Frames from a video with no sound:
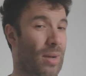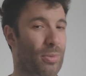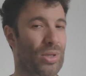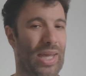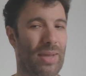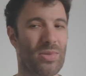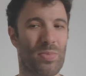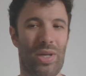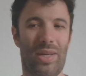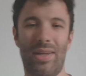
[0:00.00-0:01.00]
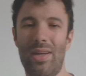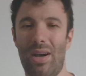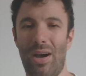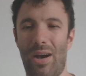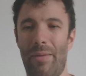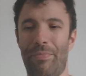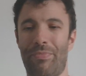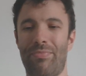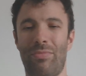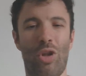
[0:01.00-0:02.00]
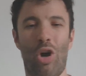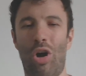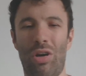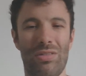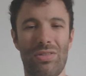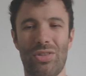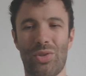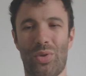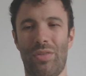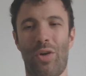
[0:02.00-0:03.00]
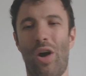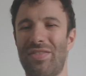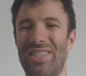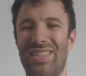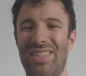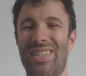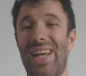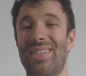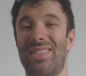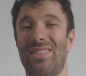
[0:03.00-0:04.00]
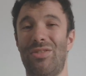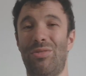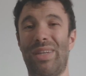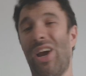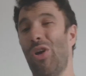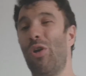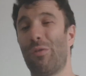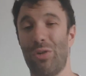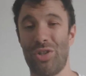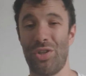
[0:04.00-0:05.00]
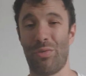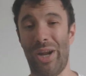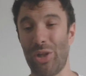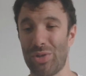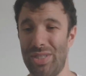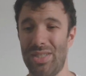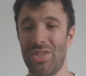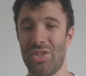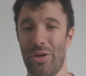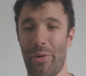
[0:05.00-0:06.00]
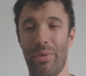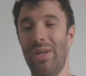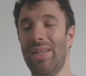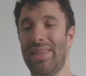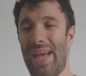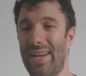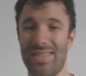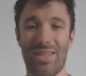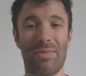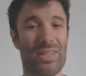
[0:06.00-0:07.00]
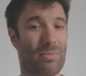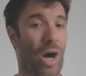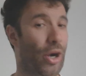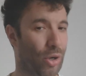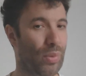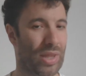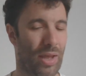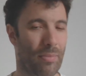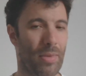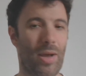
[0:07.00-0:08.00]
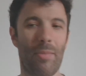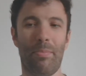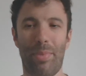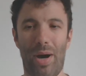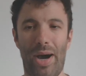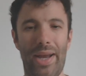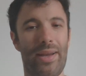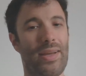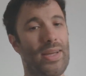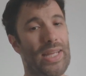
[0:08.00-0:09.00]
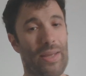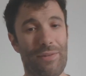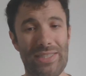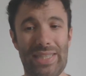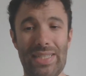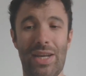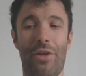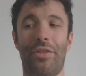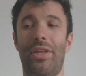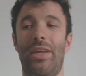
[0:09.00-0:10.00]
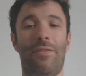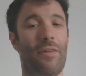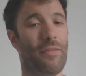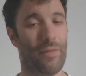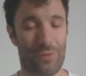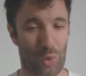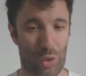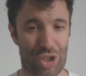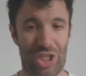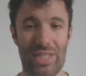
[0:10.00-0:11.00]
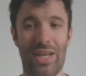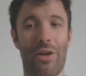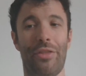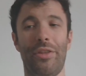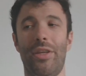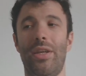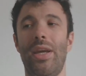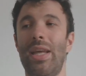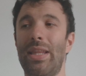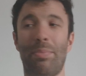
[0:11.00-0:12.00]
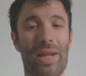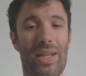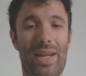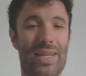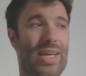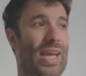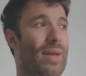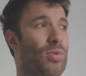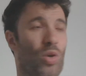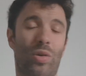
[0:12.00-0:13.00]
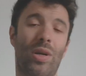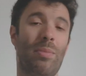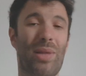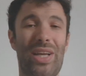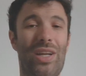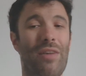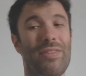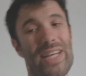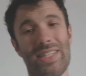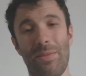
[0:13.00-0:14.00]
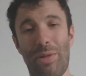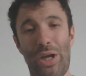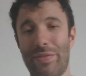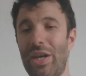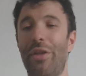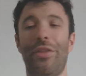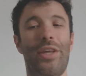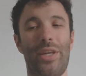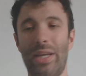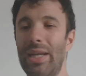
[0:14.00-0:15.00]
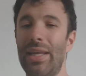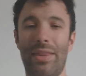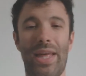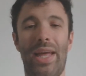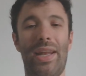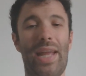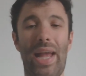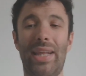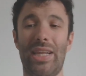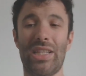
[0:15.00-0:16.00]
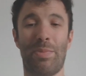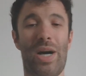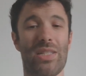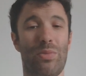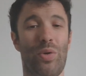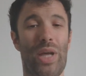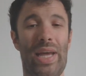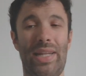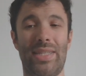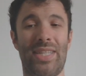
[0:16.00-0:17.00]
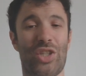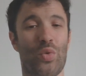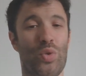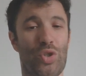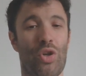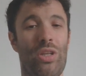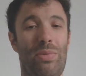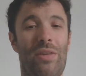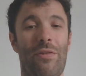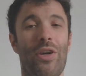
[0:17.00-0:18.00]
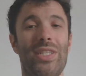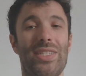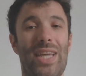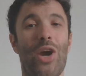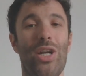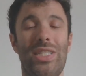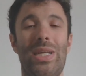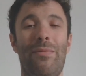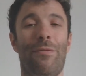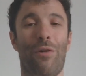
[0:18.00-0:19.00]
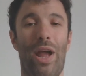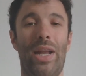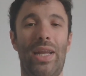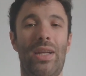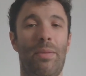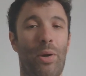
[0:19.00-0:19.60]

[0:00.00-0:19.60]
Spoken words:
a couple games, but long sort of off season tends to carry over into the regular season. So that is something to monitor with him. But if he stays healthy, if George stays healthy, they play a lot of games or play enough, get to the playoffs healthy, then anything is possible. And the Sixers would certainly be a very scary team for any